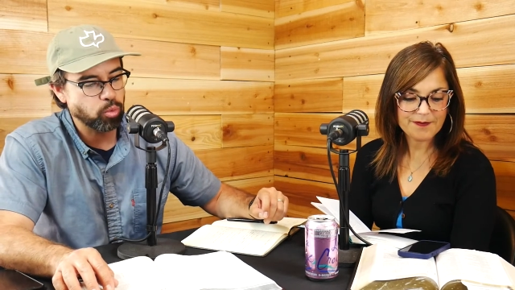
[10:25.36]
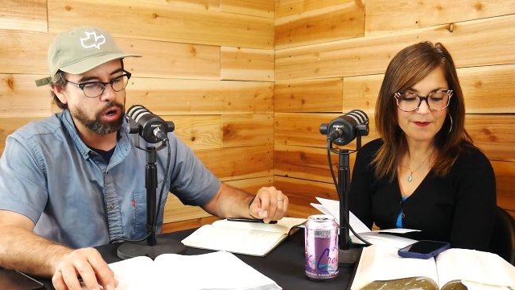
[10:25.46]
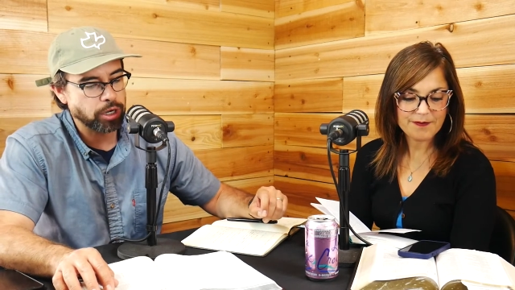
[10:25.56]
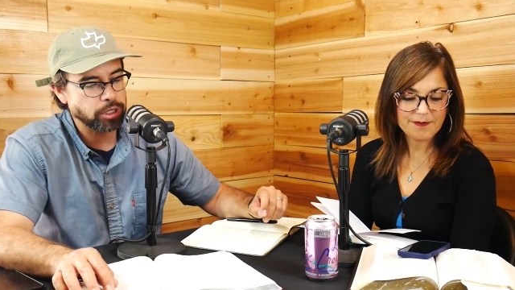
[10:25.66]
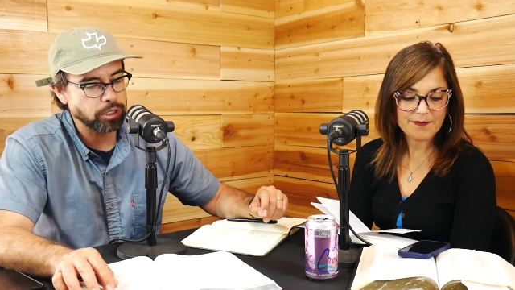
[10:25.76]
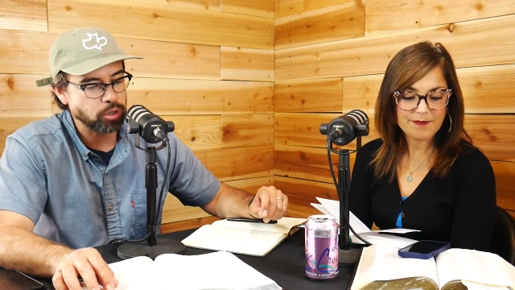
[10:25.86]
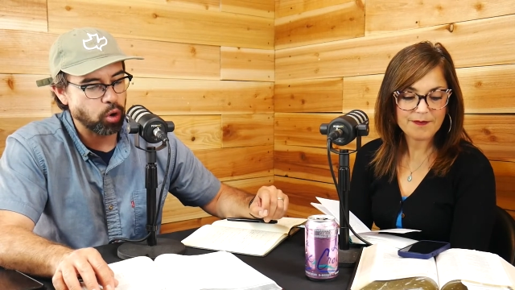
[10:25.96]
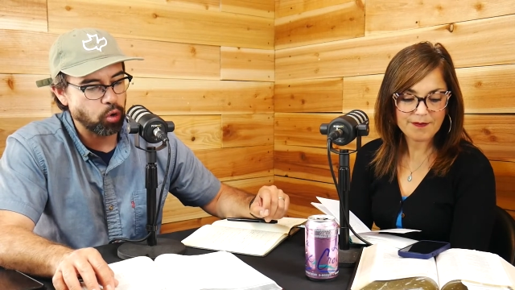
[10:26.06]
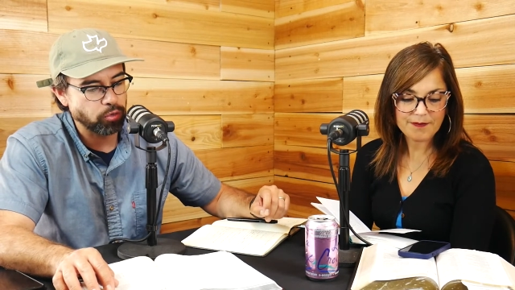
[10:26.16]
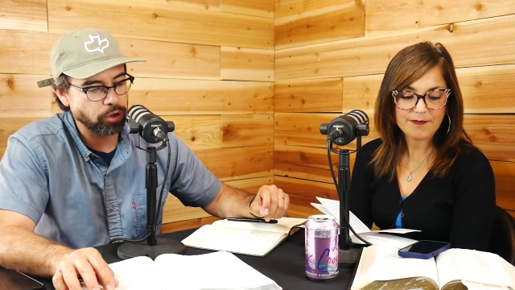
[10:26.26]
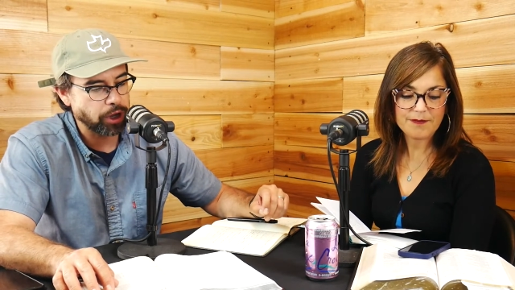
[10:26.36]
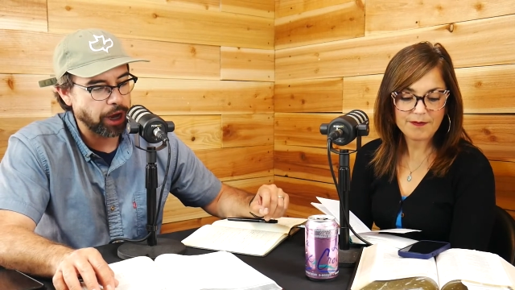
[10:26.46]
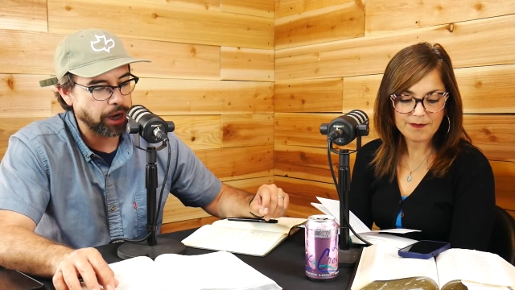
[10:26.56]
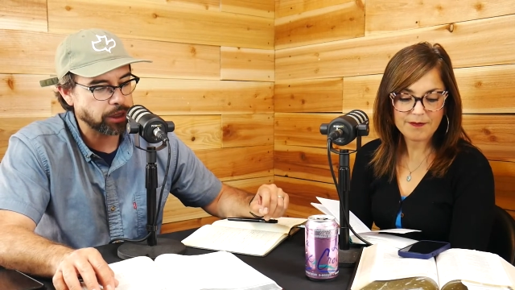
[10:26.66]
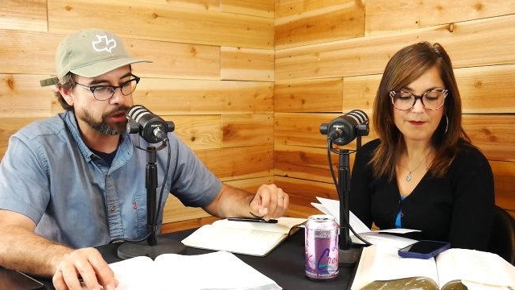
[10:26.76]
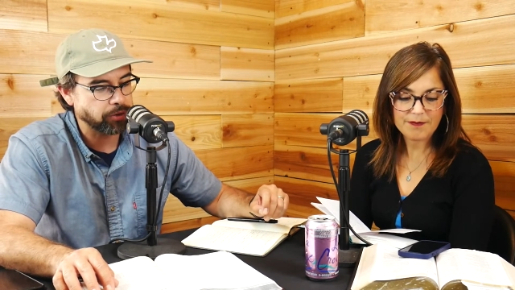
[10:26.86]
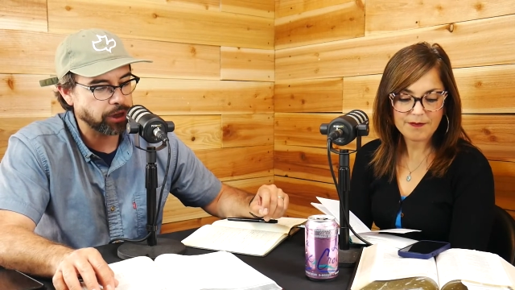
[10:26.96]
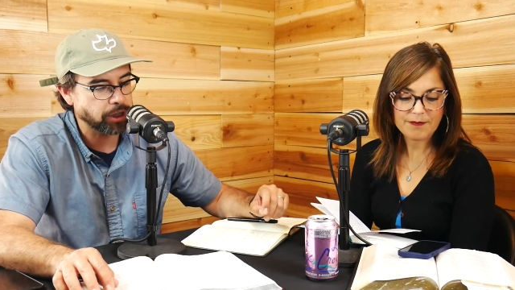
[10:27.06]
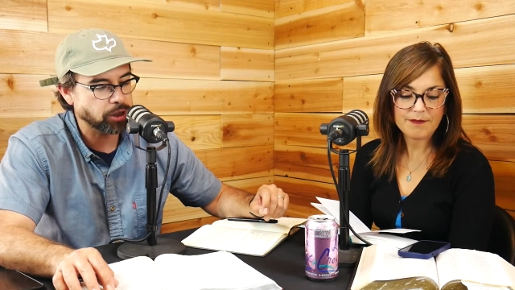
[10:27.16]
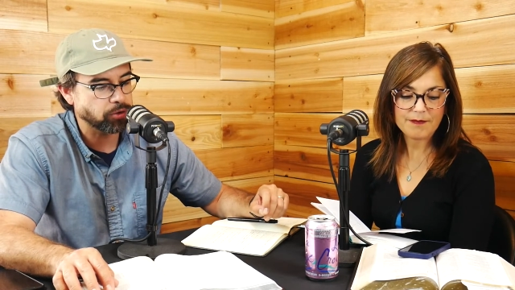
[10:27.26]
Speaker 1: watches over the
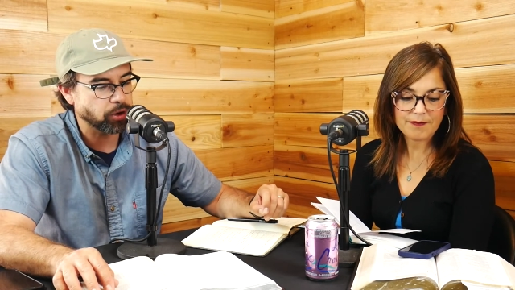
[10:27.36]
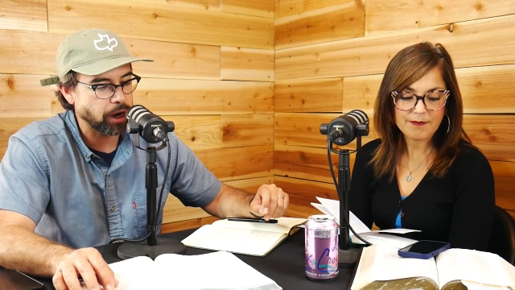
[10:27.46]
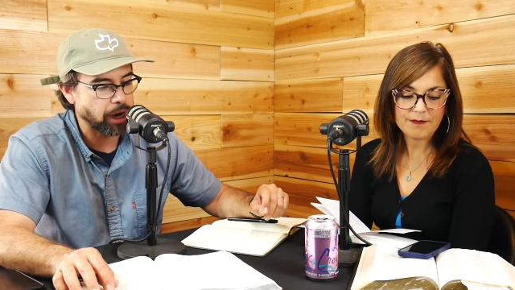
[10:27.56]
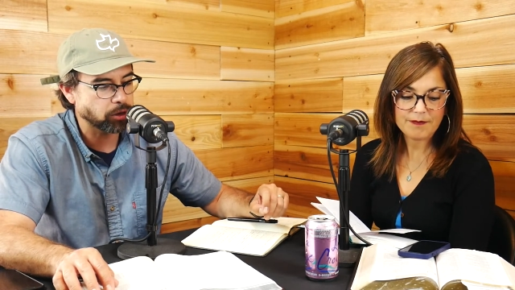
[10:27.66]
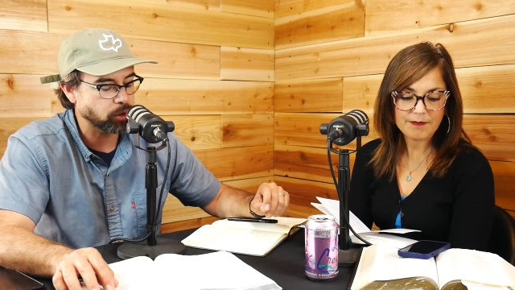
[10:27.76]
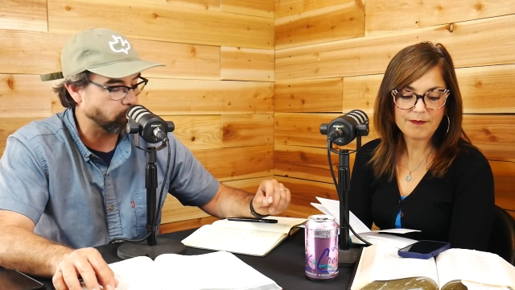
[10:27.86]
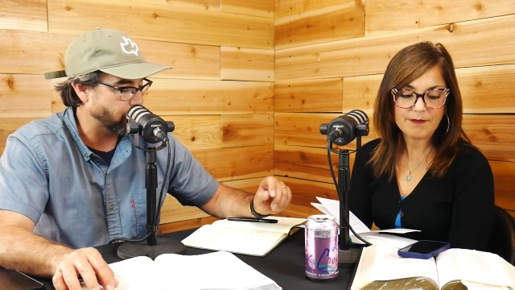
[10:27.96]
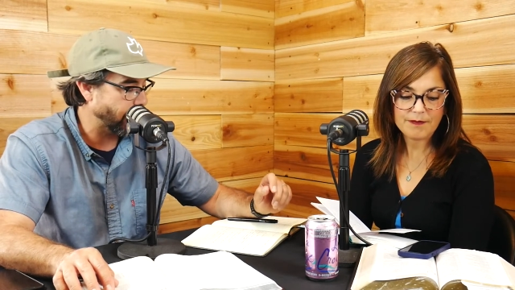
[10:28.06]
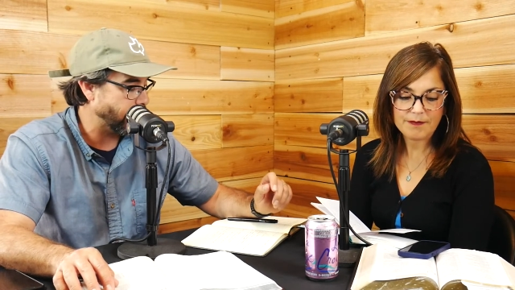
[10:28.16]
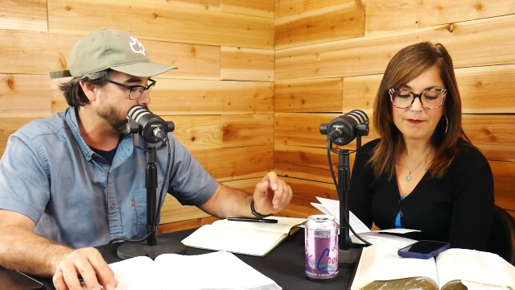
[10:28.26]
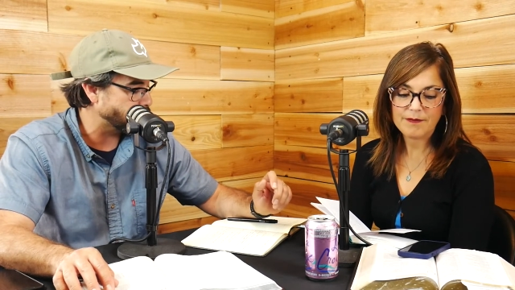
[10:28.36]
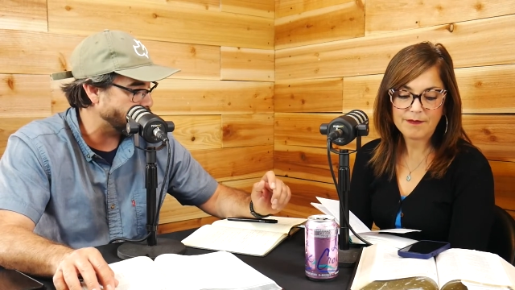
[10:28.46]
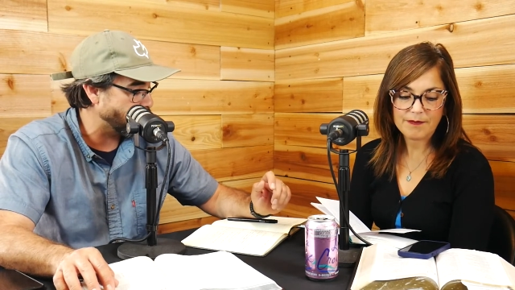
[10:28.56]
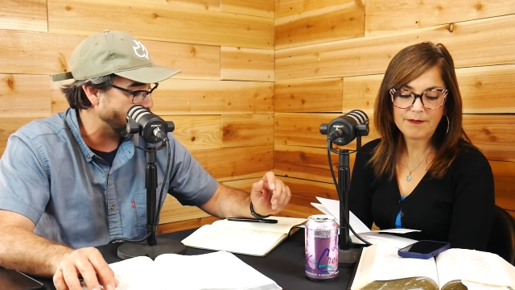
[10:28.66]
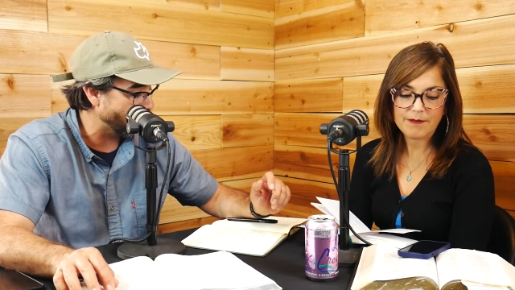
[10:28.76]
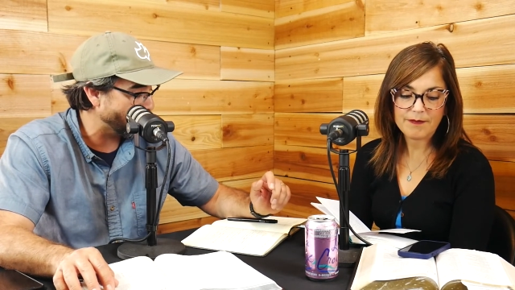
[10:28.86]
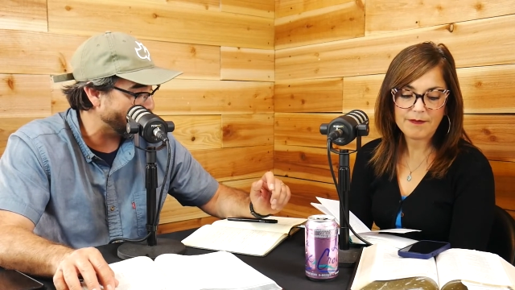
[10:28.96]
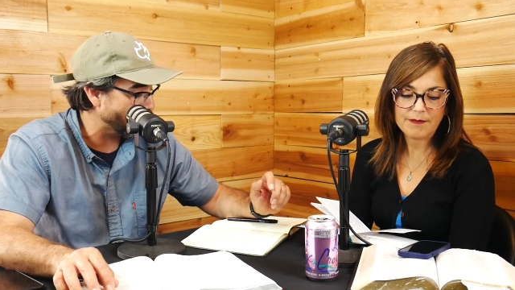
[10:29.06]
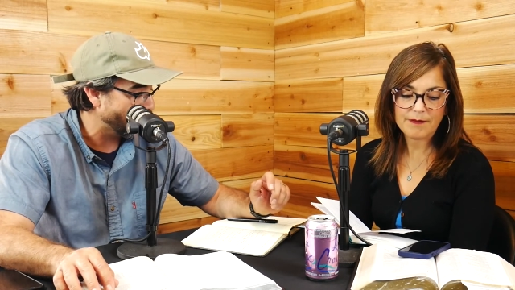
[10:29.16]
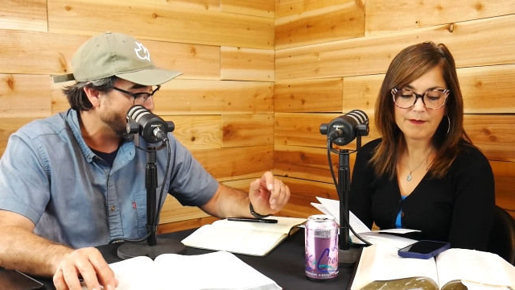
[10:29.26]
activities of her household and is
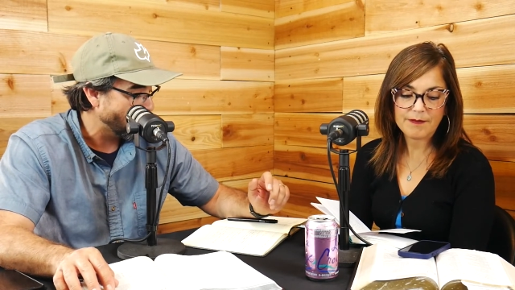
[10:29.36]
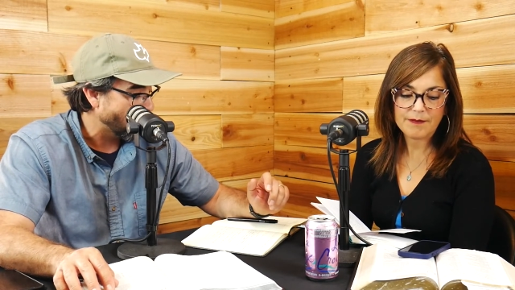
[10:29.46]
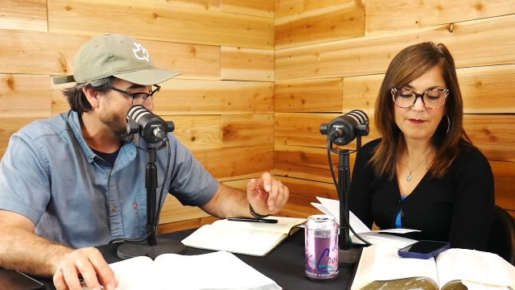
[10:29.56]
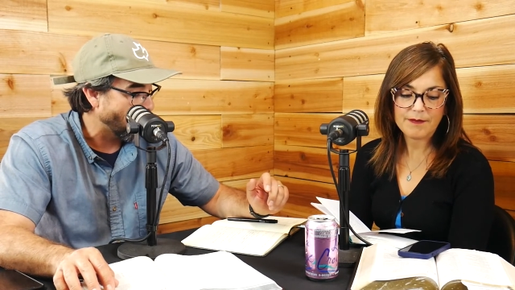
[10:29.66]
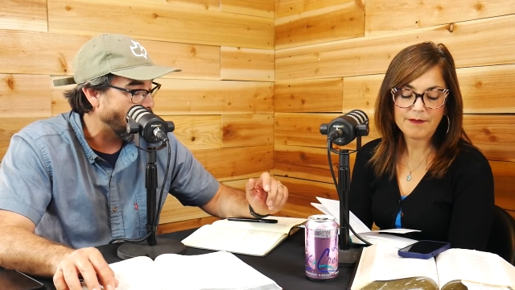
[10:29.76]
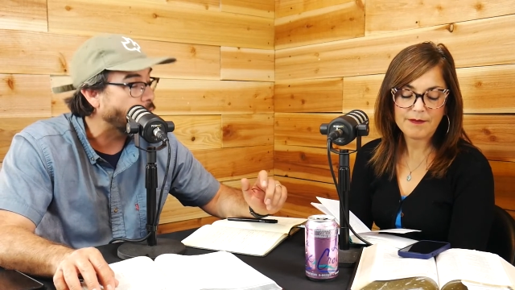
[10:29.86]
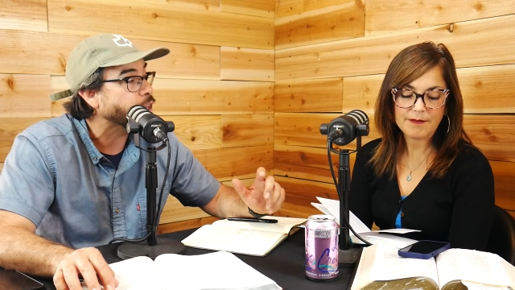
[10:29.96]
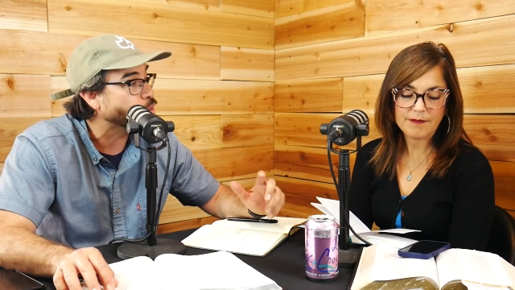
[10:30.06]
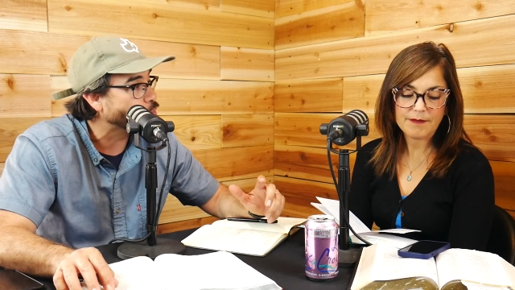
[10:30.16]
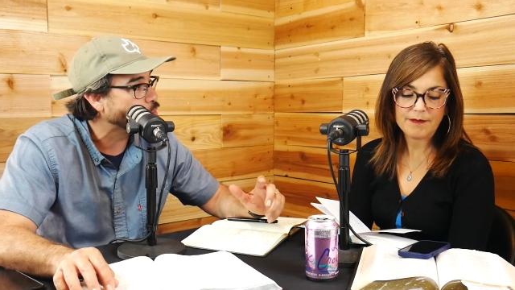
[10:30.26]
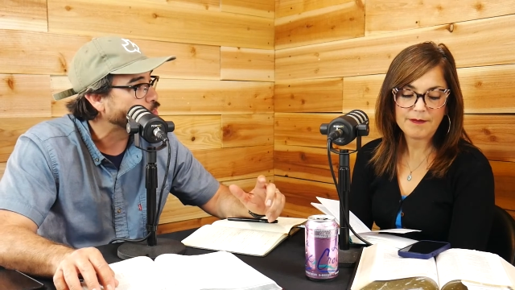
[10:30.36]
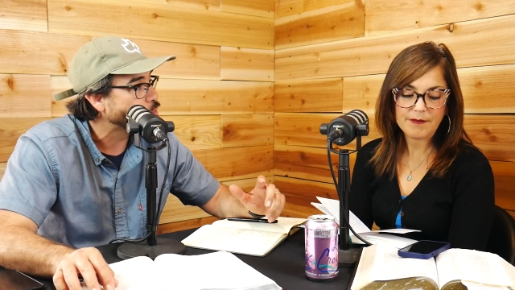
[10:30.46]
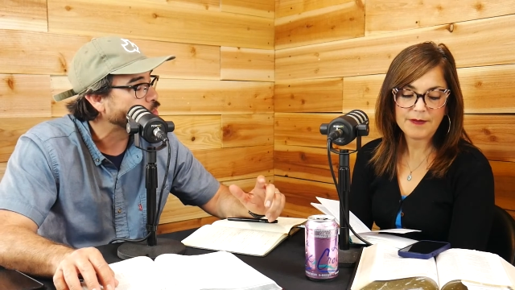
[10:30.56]
never idle.